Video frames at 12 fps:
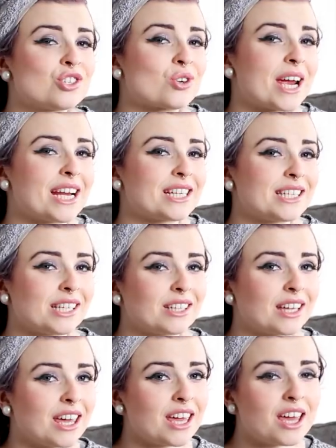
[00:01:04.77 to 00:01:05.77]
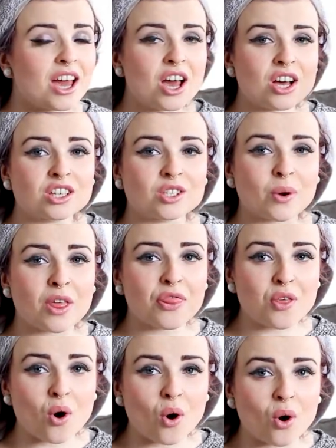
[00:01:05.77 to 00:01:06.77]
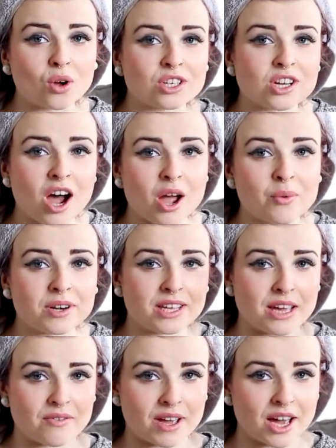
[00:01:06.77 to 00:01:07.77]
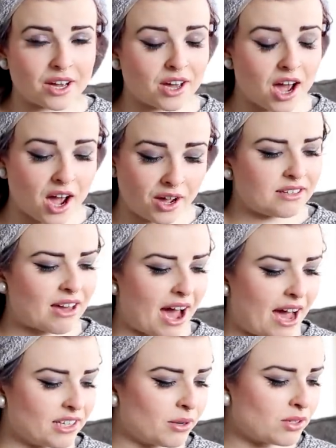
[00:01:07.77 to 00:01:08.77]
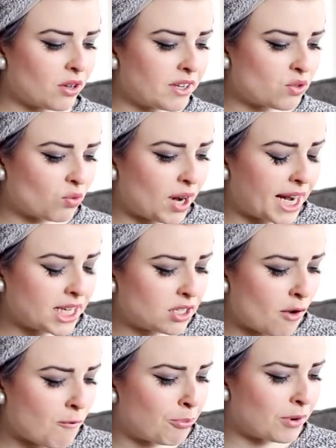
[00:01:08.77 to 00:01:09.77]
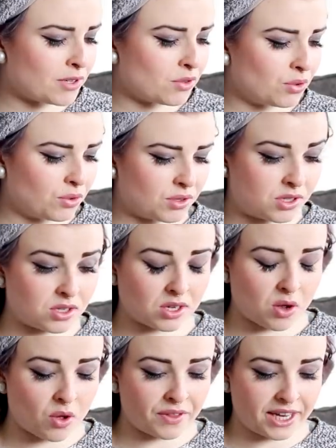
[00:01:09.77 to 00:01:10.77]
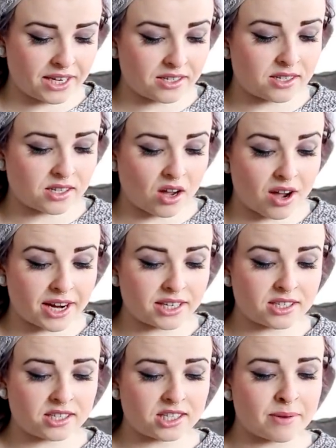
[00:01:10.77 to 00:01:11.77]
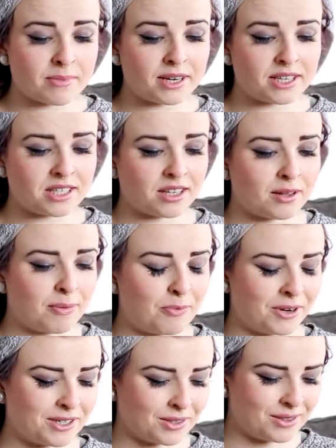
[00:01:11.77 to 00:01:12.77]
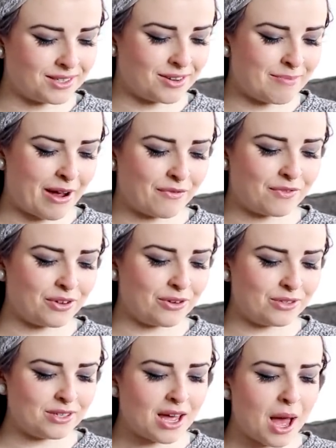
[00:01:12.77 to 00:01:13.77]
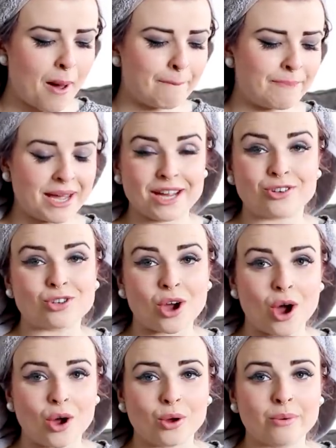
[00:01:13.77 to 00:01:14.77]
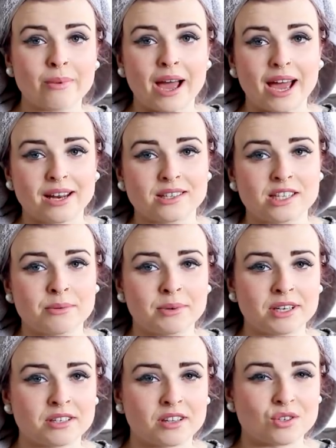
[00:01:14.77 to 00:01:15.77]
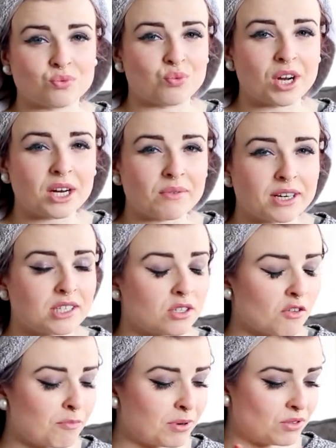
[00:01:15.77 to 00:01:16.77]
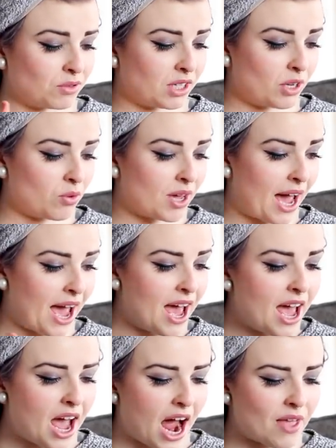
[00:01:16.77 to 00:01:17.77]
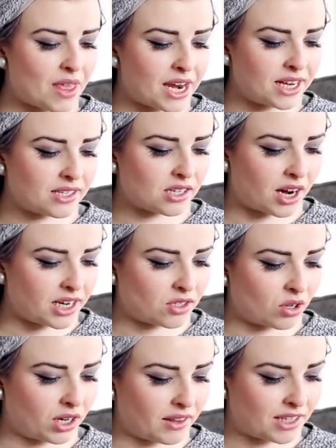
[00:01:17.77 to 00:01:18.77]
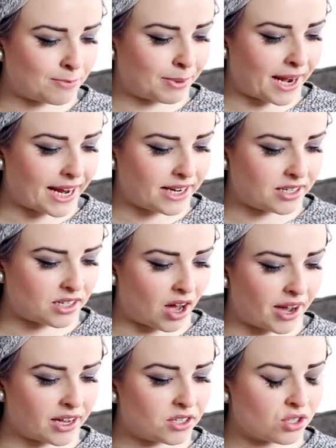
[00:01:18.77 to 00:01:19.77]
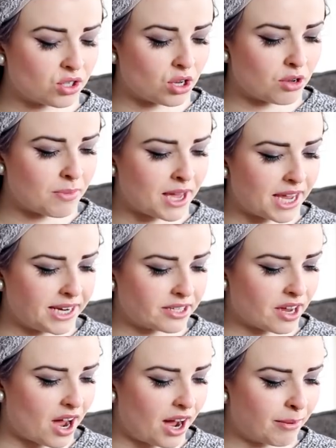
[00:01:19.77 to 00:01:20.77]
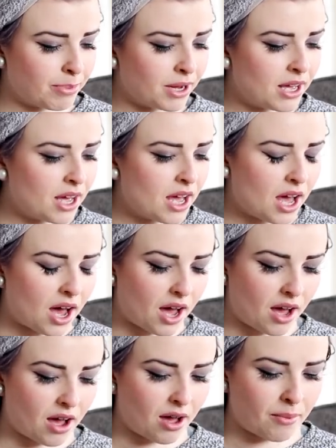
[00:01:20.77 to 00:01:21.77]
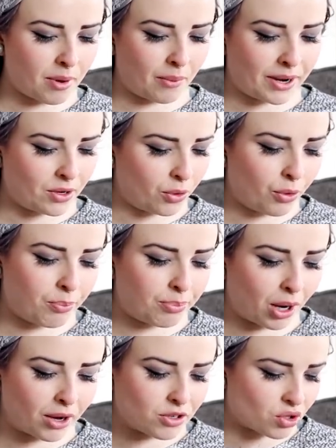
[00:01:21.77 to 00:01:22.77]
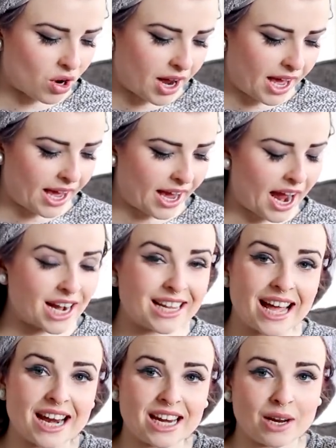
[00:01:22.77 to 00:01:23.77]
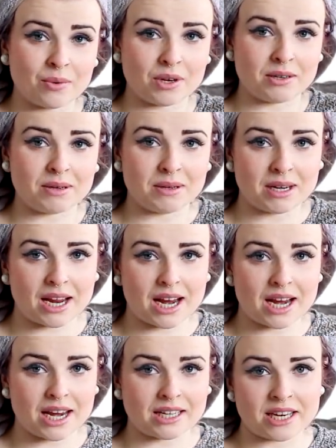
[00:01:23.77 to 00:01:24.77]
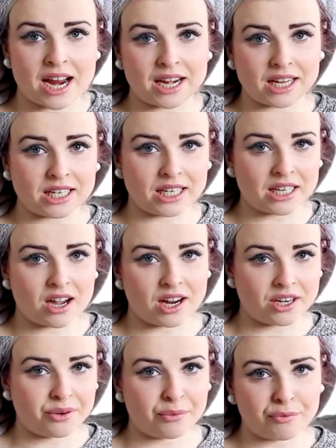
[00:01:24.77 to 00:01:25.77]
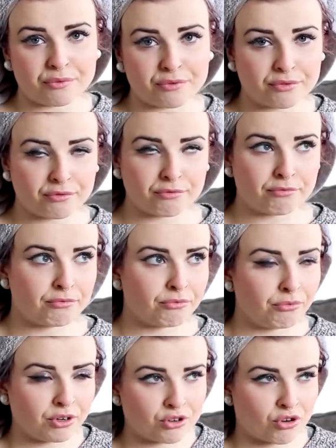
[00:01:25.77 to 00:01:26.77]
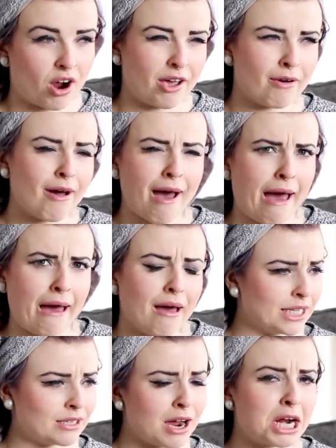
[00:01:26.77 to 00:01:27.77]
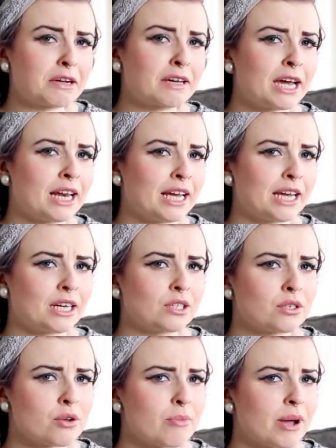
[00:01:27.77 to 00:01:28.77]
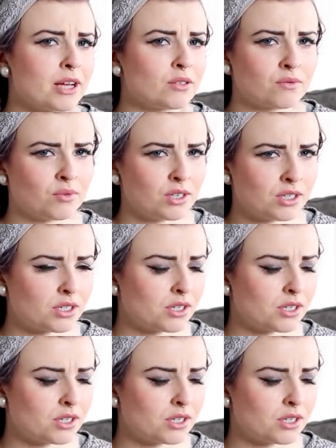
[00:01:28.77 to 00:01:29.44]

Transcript: and straight and silky? So I thought I would give it a go. Yeah, so it's got these really soft bristles on the inside, similar to the bristles on Matthew's beard comb, and similar to those really, really soft bristles that you get. And then inside it's got like these plates that I assume heat up when you're blow drying, and then it technically kind of would dry your hair. It's kind of killing two birds with one